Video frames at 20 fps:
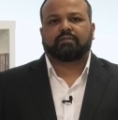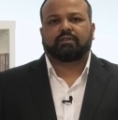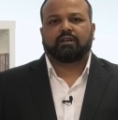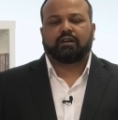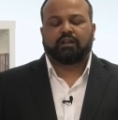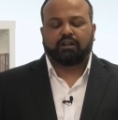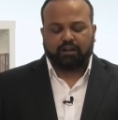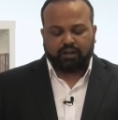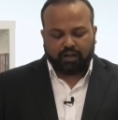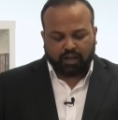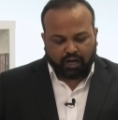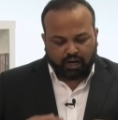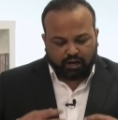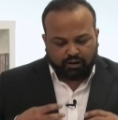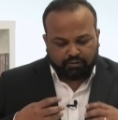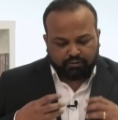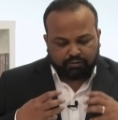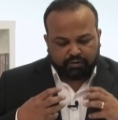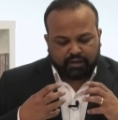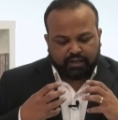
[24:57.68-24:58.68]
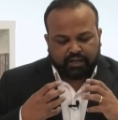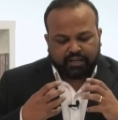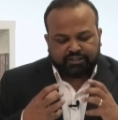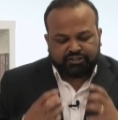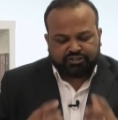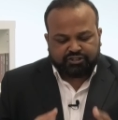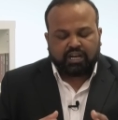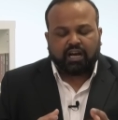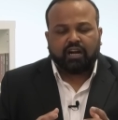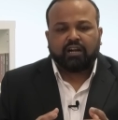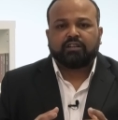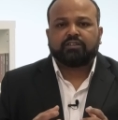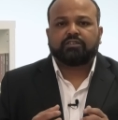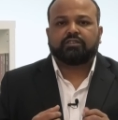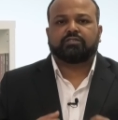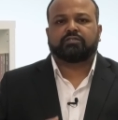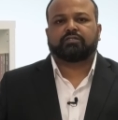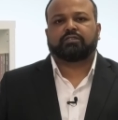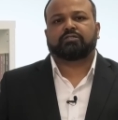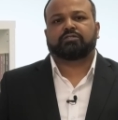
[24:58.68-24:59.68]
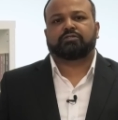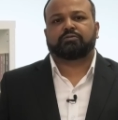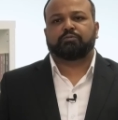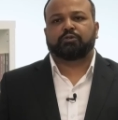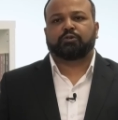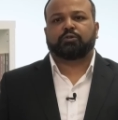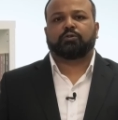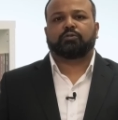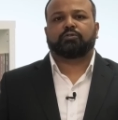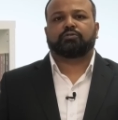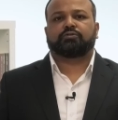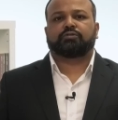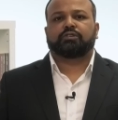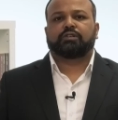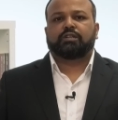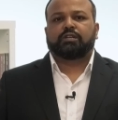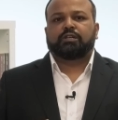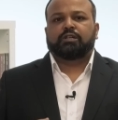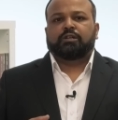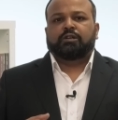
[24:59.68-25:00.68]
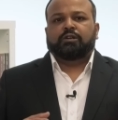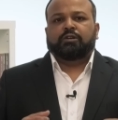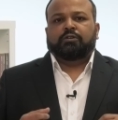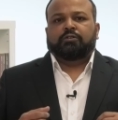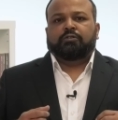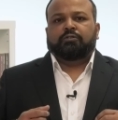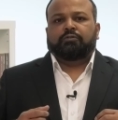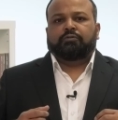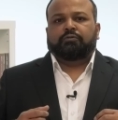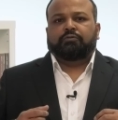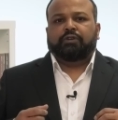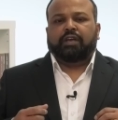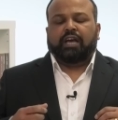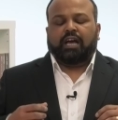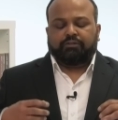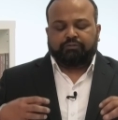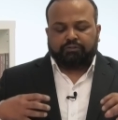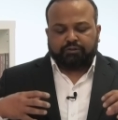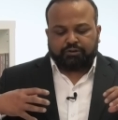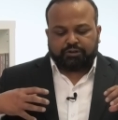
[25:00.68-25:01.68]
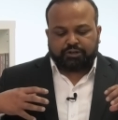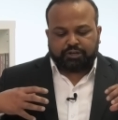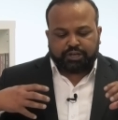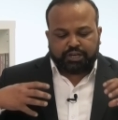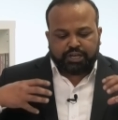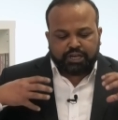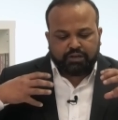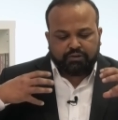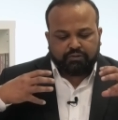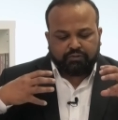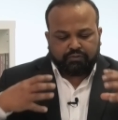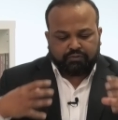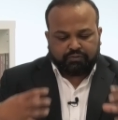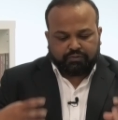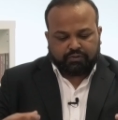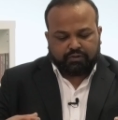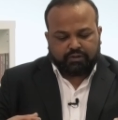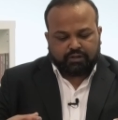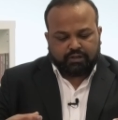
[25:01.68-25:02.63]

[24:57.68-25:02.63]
And love challenges us because we have to give.